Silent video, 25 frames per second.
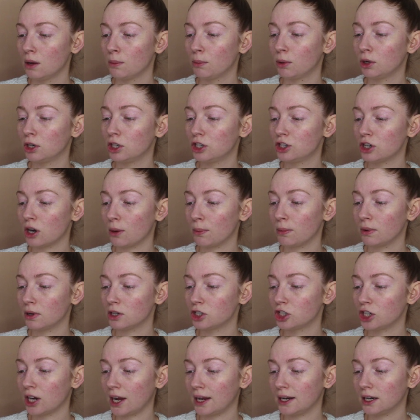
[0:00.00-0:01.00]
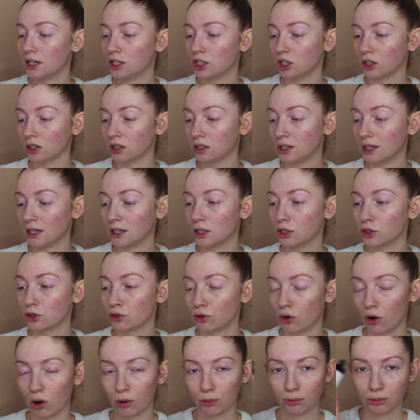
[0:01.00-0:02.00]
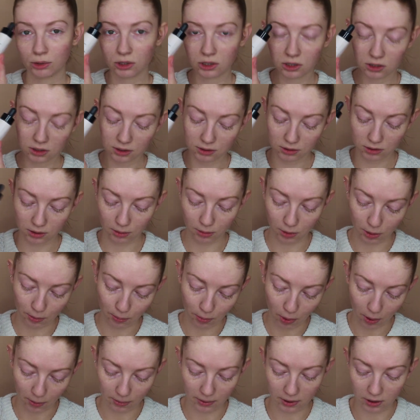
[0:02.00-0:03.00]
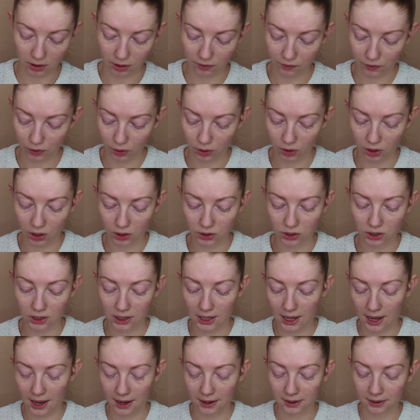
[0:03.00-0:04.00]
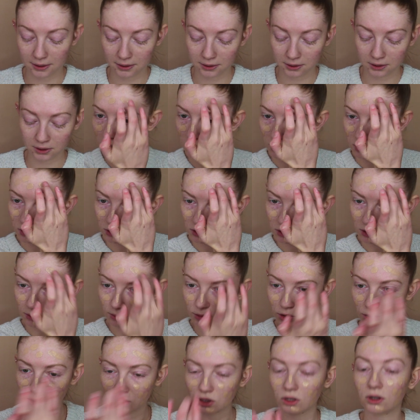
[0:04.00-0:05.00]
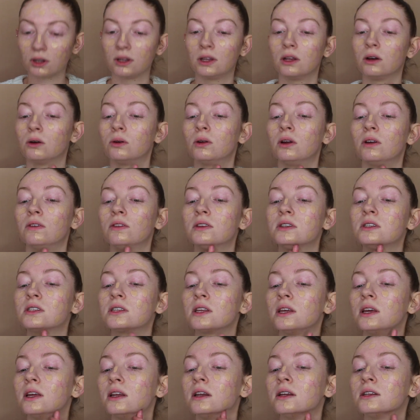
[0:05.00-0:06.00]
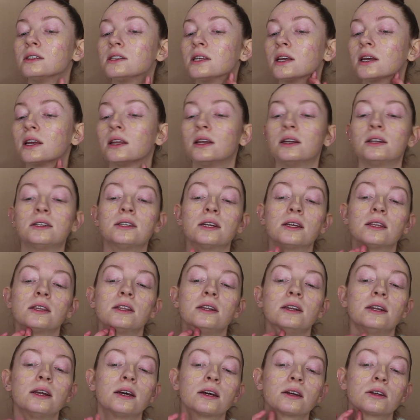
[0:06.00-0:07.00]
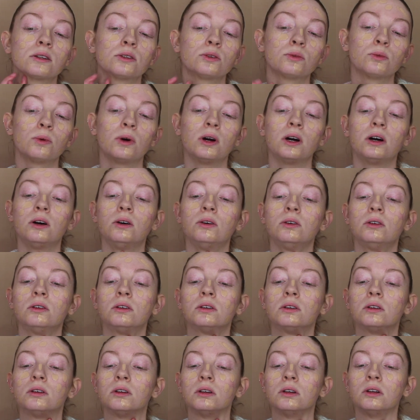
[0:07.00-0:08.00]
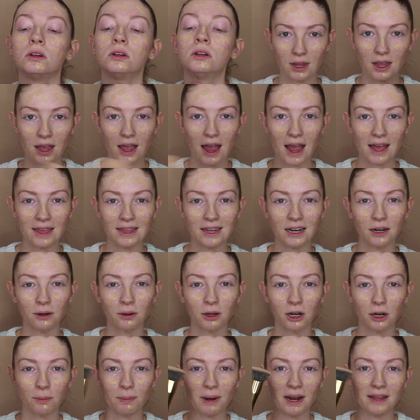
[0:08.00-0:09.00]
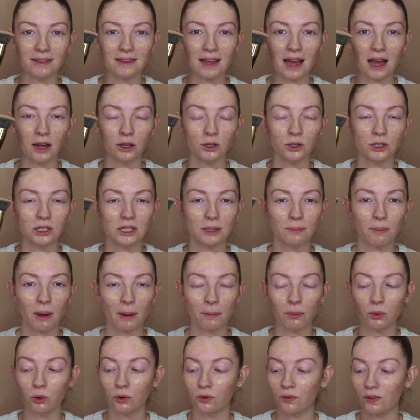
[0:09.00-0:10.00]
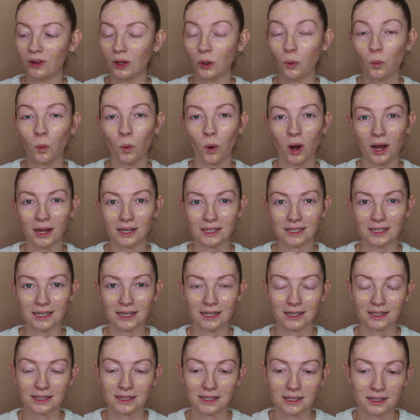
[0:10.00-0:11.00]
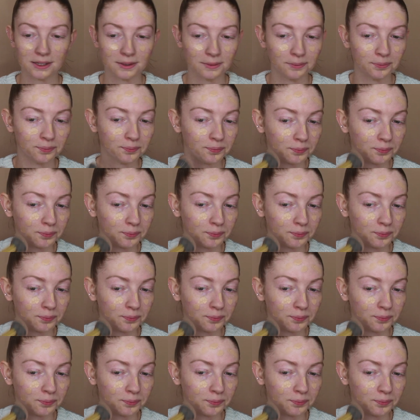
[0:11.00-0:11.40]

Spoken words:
Body Shop shade adjusting drops. So I'm going to pop a few of those in there. So I'm just dotting that all over the skin and taking it down the neck as well. And then I'm going to blend that out using my Morphe Y6.